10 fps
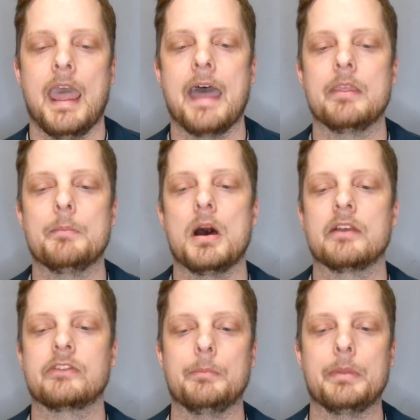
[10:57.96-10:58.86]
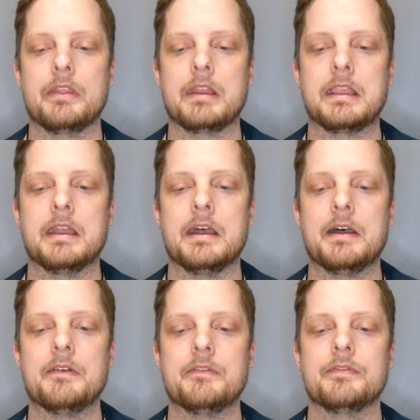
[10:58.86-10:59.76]
at the possibility
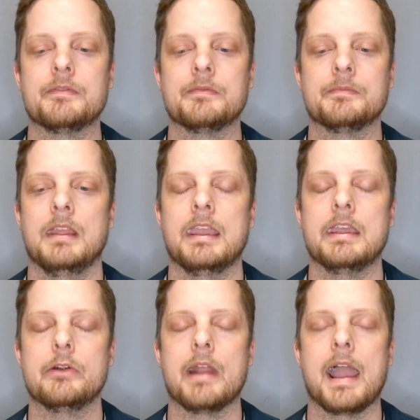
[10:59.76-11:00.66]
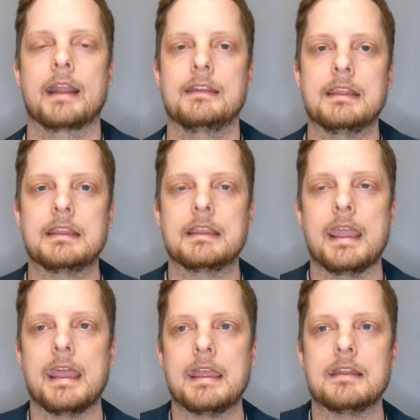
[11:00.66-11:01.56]
of
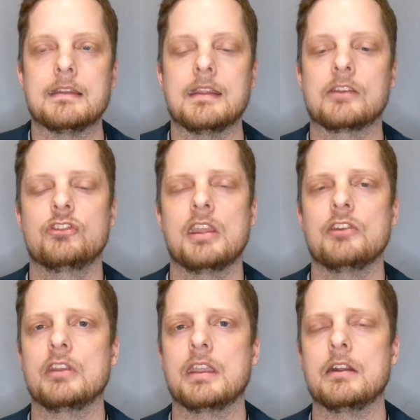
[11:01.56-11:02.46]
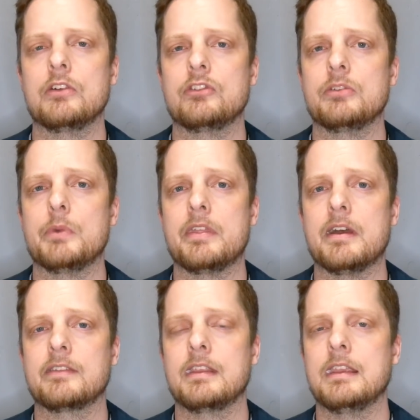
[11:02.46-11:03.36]
interacting and exchanging energy with
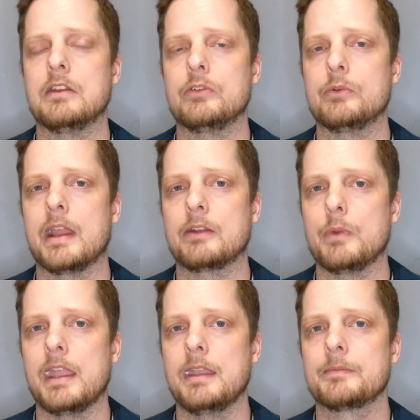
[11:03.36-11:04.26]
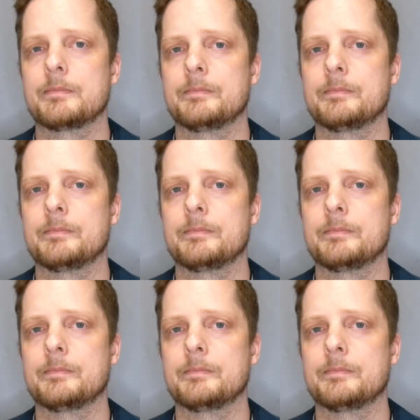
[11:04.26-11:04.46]
us in a direct way